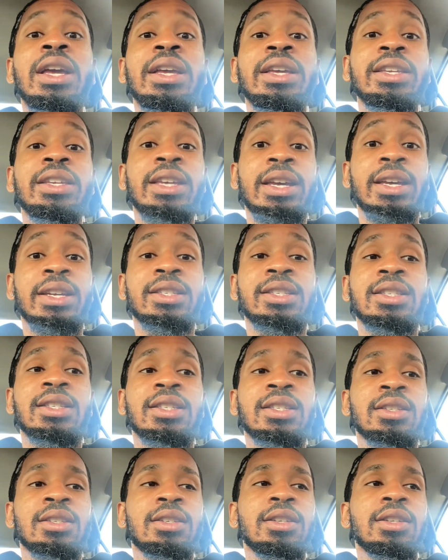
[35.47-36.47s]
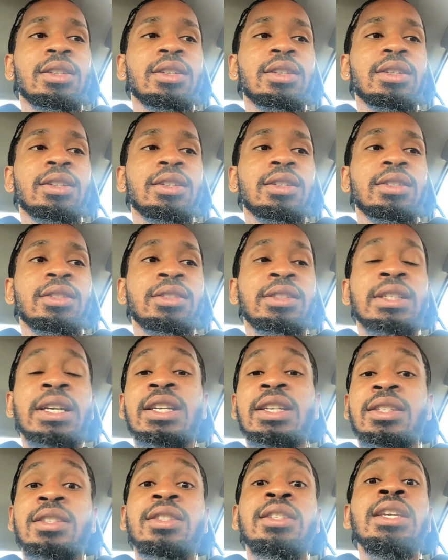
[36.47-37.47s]
Yes, that
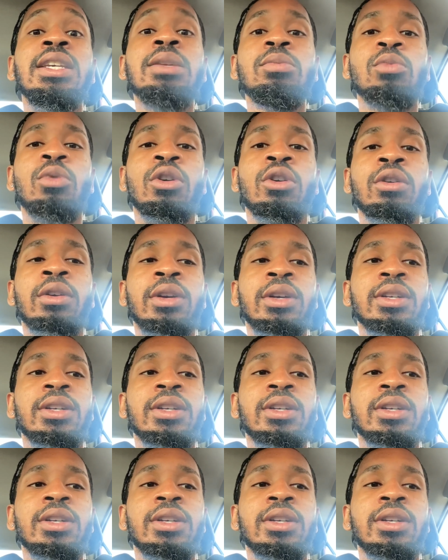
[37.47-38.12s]
is teamwork,